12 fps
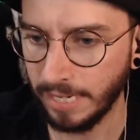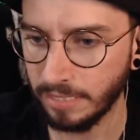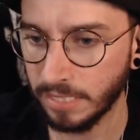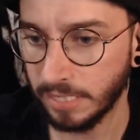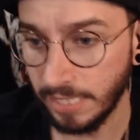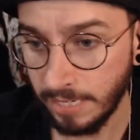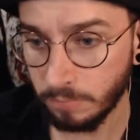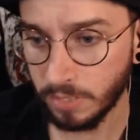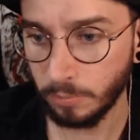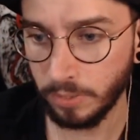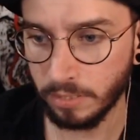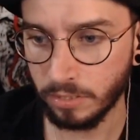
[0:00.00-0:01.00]
It
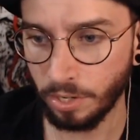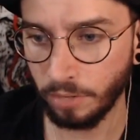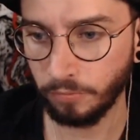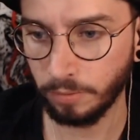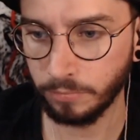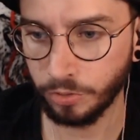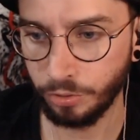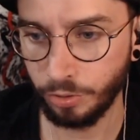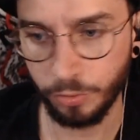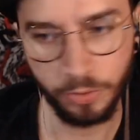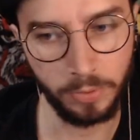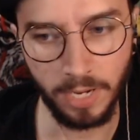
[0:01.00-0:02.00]
seems to be the song from
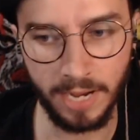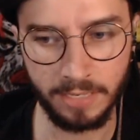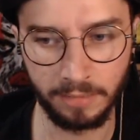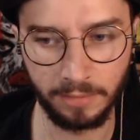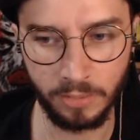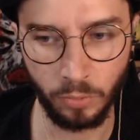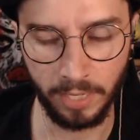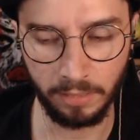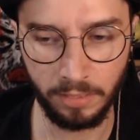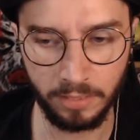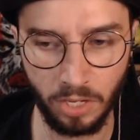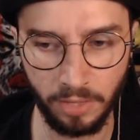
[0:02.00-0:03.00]
Jujutsu Kaisen, because when
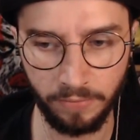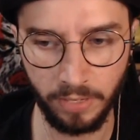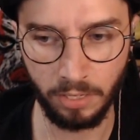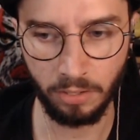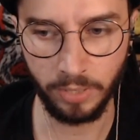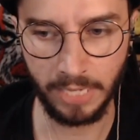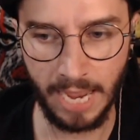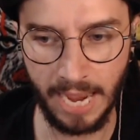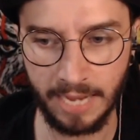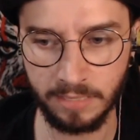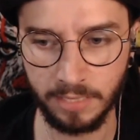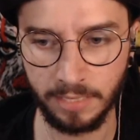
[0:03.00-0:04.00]
I clicked on the video, it
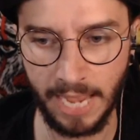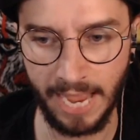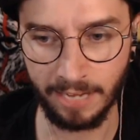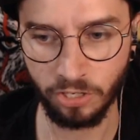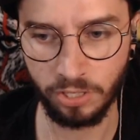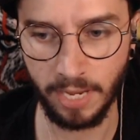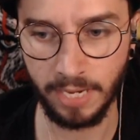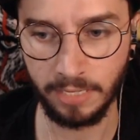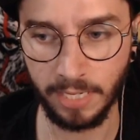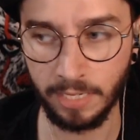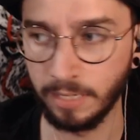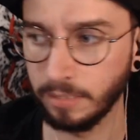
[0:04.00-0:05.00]
has it
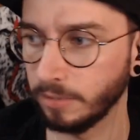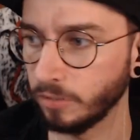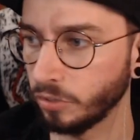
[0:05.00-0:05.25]
hashtagged in it.